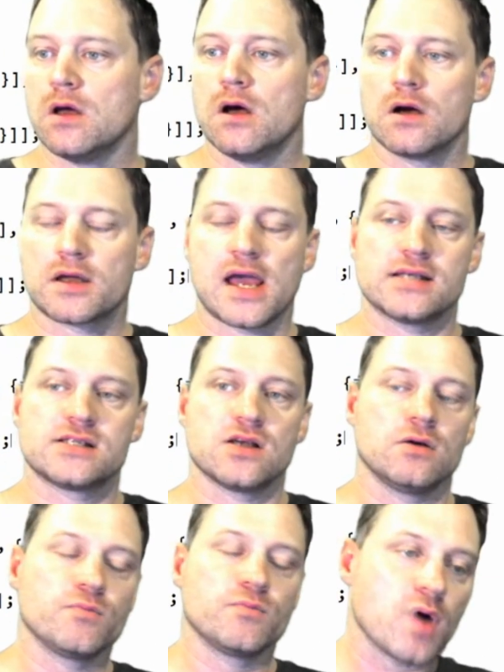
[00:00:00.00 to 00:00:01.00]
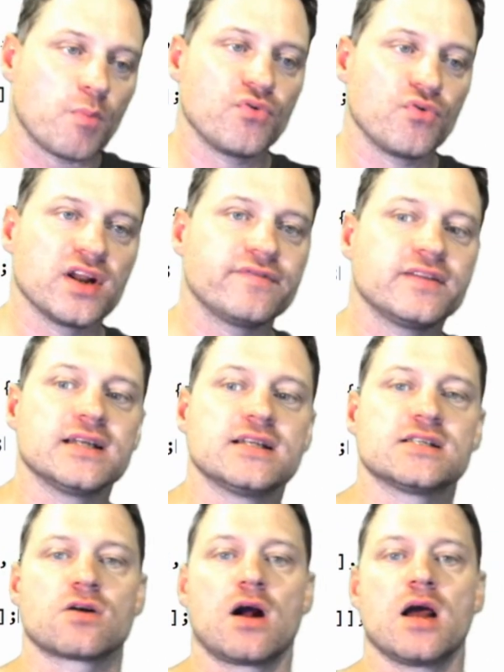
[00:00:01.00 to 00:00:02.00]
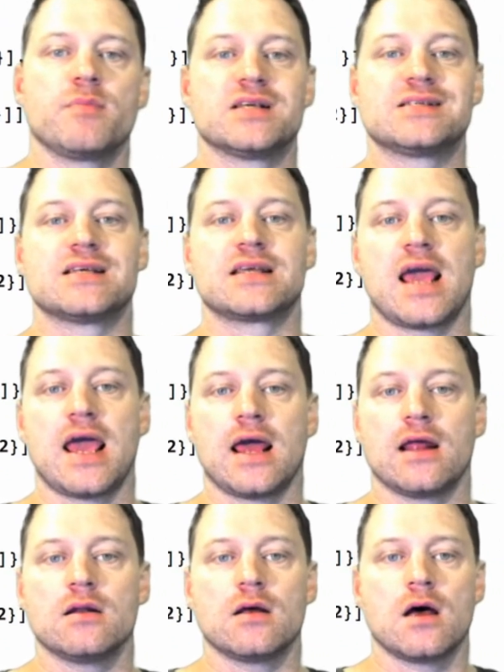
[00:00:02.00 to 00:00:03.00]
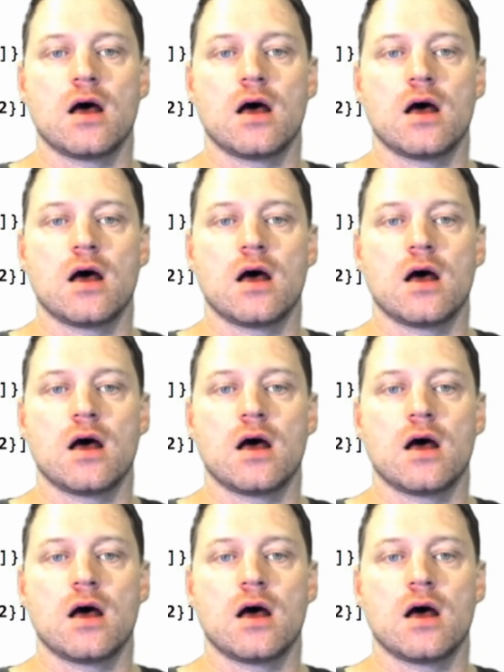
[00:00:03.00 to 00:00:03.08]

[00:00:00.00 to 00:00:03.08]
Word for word: Okay, so I'll, I'll briefly describe this again.